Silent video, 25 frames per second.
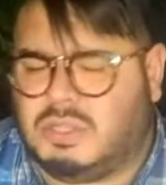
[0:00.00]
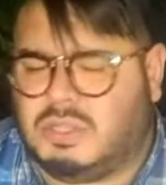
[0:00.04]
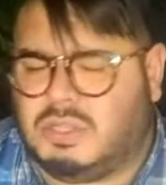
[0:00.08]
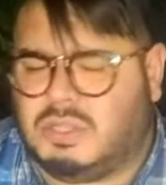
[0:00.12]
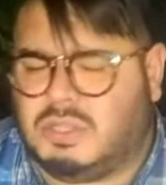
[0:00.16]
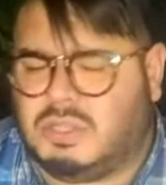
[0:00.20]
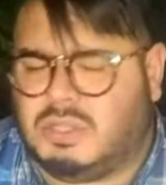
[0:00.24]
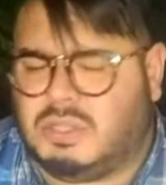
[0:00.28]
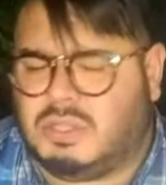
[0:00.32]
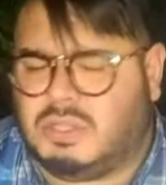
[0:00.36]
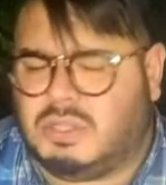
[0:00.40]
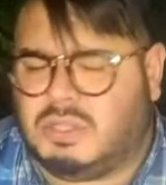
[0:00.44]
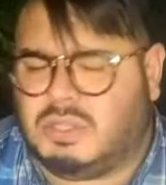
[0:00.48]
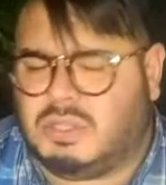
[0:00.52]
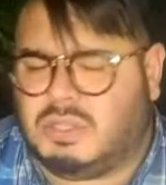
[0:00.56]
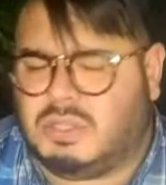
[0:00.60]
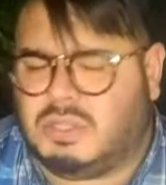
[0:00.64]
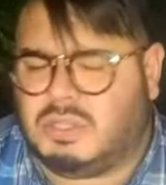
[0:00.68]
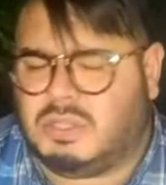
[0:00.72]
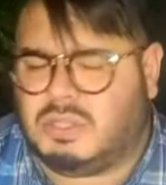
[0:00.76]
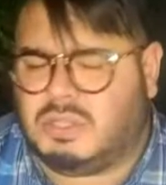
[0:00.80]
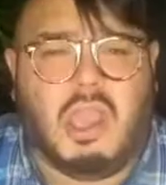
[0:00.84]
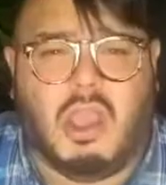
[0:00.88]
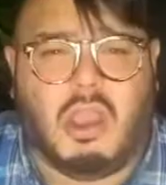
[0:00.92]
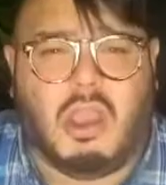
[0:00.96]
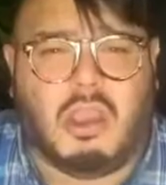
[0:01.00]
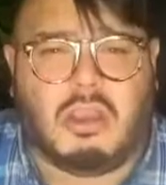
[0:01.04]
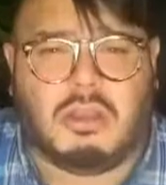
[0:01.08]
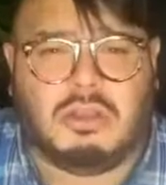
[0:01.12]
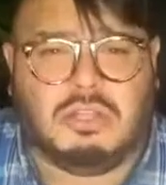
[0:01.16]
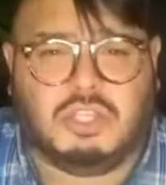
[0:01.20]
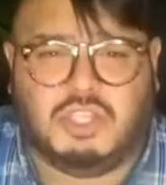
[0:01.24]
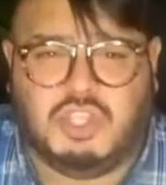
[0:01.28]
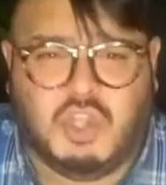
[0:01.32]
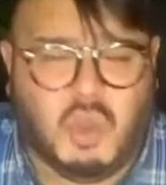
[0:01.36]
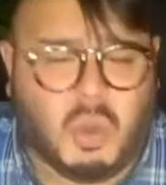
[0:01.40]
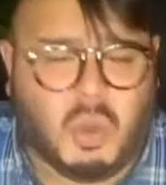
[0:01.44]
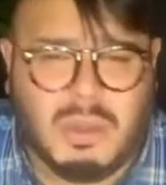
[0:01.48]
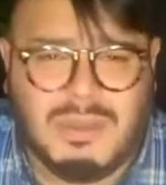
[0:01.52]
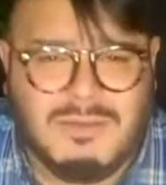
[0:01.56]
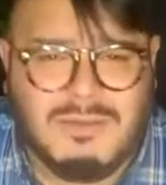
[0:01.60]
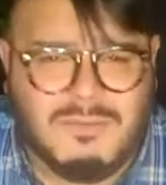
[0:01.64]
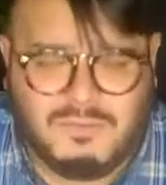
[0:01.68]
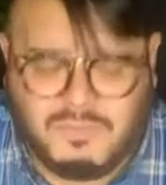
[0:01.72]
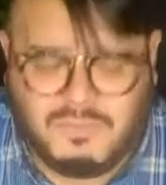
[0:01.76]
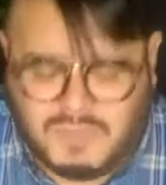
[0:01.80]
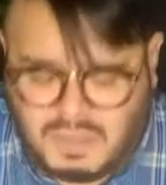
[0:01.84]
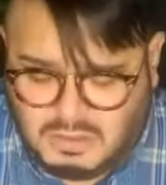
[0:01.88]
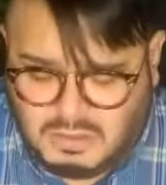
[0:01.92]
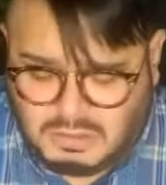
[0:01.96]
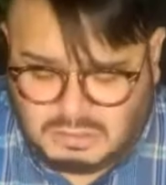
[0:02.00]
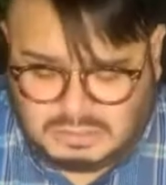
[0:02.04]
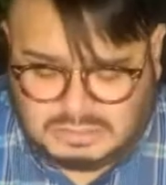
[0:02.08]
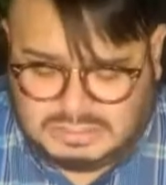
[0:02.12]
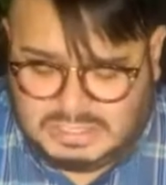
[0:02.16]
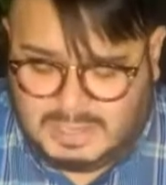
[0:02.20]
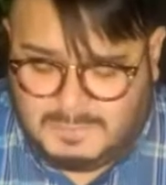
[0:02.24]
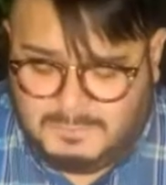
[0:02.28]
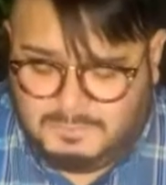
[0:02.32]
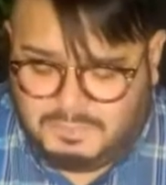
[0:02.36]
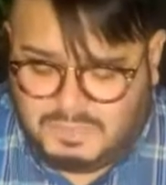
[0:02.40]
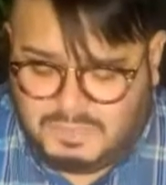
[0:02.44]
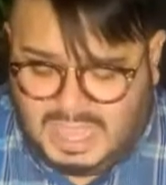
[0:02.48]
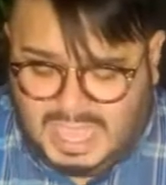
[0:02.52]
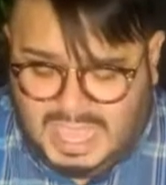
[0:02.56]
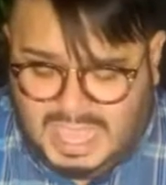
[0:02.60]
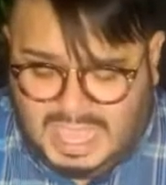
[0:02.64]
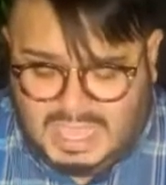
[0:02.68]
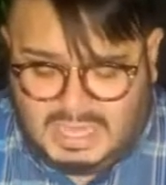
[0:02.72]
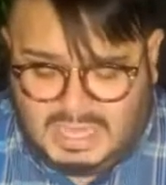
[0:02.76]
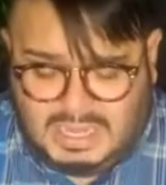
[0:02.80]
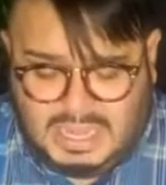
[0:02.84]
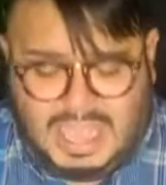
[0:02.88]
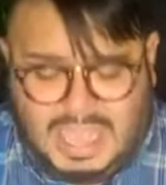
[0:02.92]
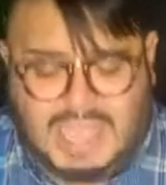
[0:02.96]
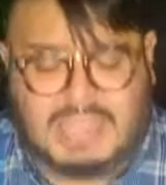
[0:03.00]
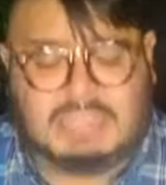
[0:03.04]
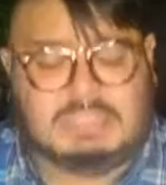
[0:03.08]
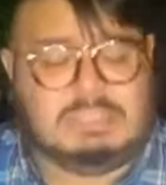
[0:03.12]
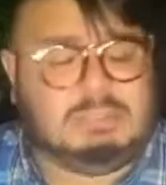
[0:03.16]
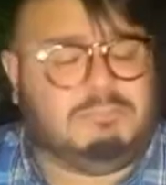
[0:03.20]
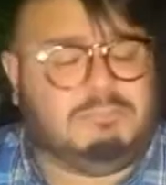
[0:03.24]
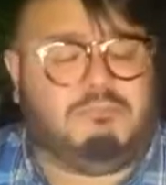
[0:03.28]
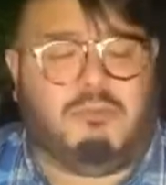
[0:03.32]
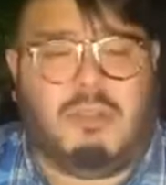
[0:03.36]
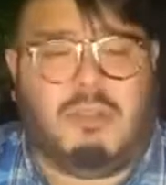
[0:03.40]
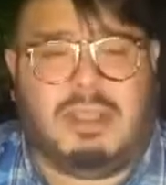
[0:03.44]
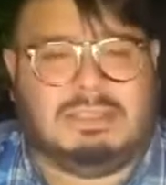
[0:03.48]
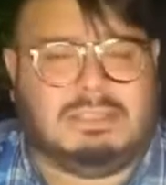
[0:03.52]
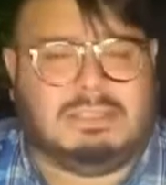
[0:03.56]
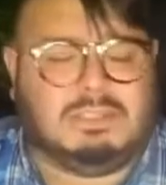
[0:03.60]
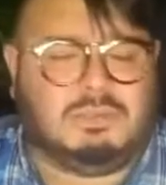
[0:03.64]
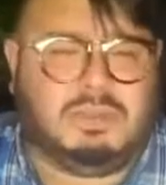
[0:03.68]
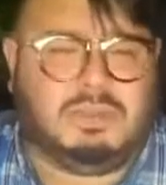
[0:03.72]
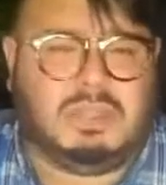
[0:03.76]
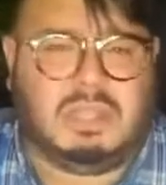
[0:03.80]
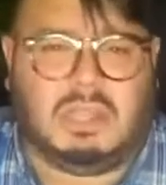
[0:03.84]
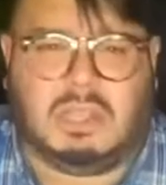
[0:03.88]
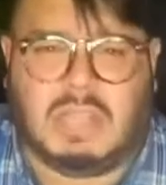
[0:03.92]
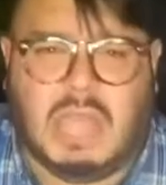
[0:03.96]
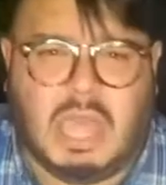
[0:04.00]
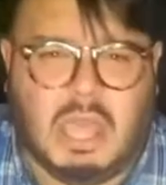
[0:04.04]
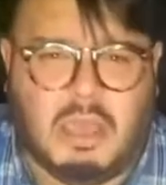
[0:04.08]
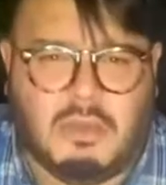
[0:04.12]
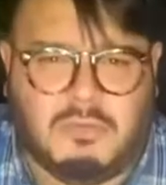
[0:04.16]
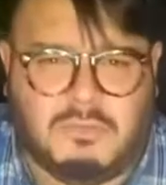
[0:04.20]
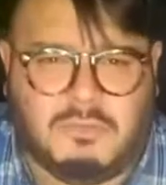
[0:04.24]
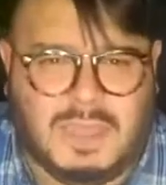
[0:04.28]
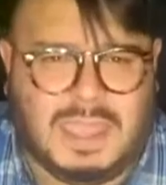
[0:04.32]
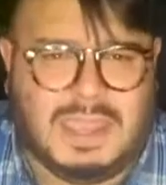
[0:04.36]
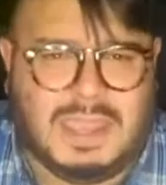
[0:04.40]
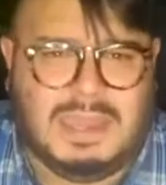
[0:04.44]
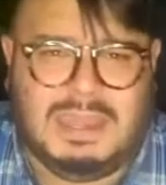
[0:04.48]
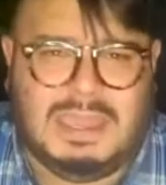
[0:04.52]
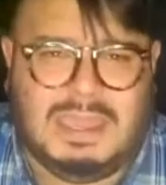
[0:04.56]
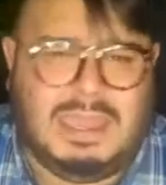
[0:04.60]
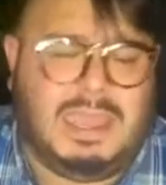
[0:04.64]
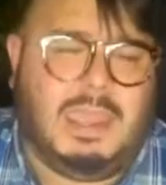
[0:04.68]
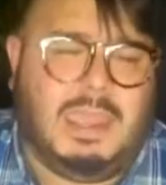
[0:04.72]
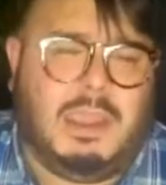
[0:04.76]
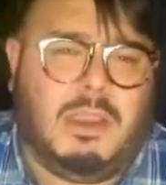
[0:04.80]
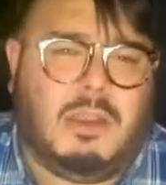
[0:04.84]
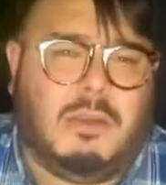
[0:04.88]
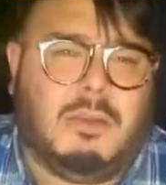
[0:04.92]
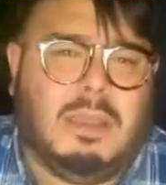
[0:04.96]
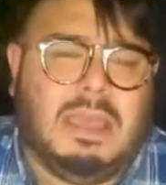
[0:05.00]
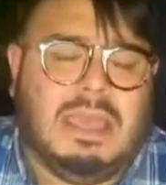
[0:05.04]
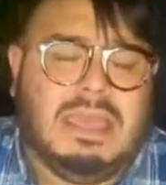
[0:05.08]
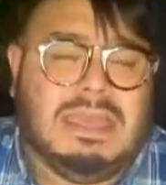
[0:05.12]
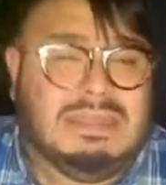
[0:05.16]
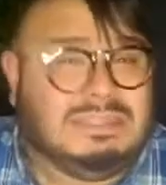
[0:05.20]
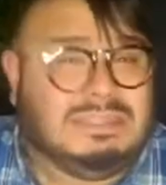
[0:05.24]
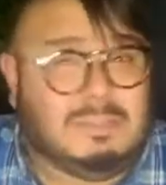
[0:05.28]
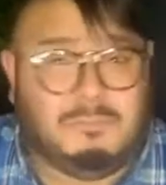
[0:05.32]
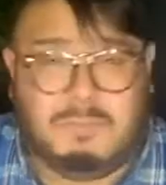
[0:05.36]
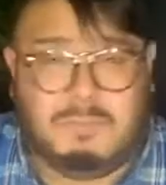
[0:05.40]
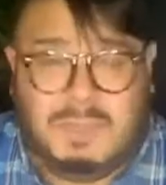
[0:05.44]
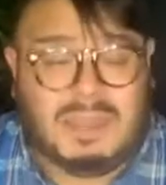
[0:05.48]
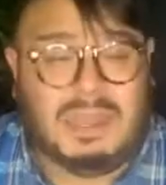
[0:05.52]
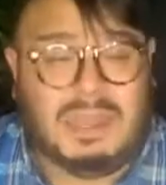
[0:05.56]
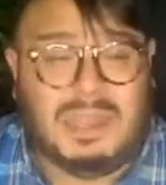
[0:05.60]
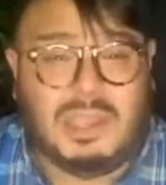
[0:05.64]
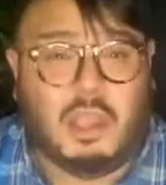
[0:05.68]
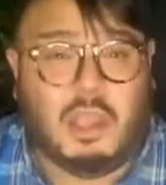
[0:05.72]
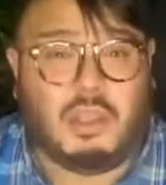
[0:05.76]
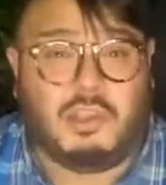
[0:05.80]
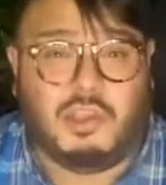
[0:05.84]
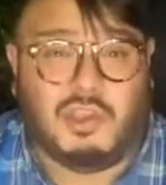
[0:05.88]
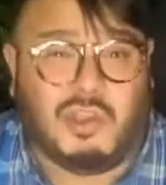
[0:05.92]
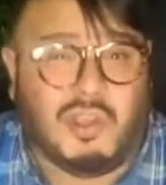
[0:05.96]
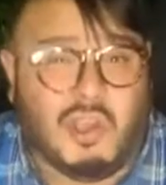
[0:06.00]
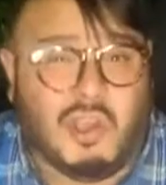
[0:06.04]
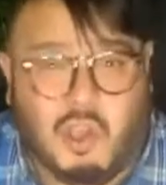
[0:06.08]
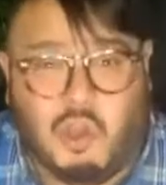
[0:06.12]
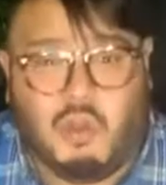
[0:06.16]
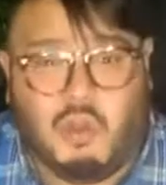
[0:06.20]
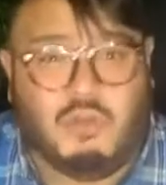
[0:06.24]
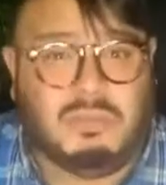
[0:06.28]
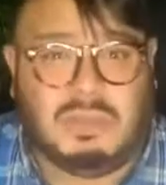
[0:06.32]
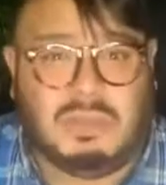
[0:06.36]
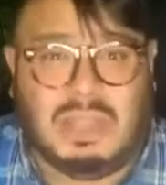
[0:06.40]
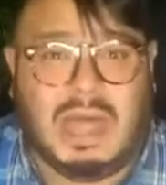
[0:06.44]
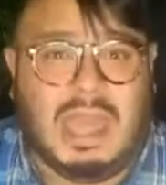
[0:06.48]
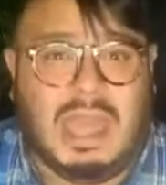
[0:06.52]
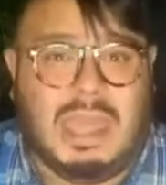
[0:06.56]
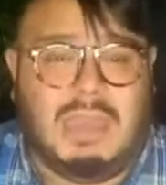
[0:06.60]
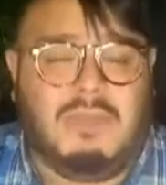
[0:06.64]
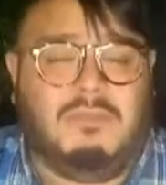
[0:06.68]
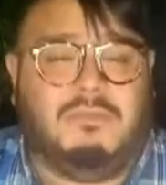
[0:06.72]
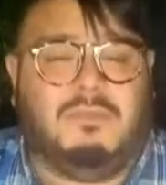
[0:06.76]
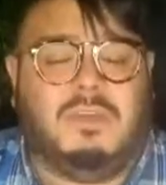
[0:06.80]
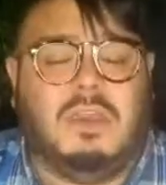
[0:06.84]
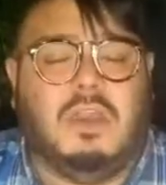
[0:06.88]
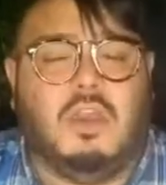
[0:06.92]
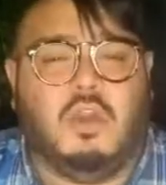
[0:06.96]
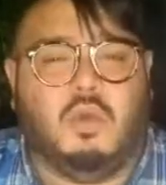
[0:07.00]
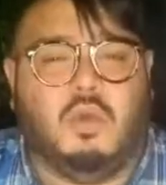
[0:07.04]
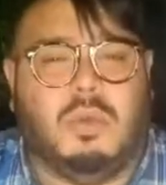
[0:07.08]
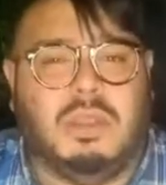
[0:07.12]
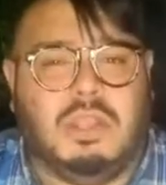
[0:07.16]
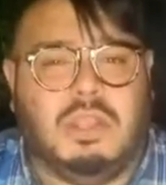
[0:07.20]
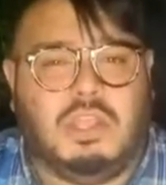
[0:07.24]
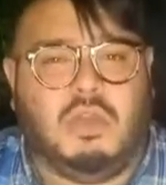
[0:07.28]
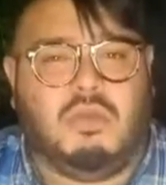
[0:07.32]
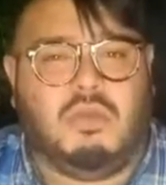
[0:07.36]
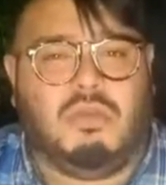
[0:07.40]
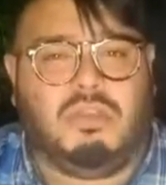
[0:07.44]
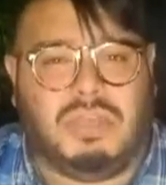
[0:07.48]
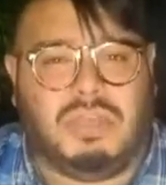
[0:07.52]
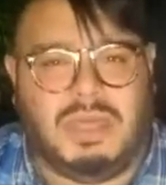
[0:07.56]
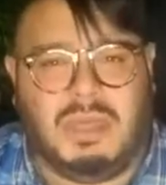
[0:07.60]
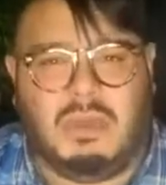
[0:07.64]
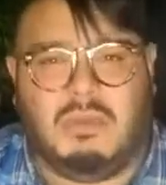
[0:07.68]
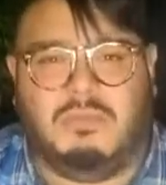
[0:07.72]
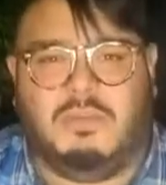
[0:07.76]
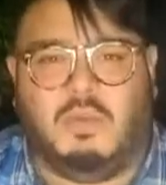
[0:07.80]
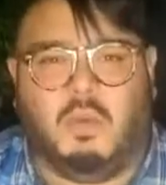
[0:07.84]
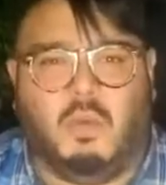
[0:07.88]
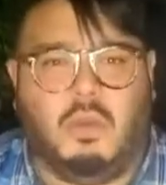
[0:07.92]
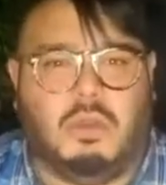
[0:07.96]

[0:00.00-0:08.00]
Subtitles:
talks are joy-filled and expressed with love and care. Depending on your home life, when you think of the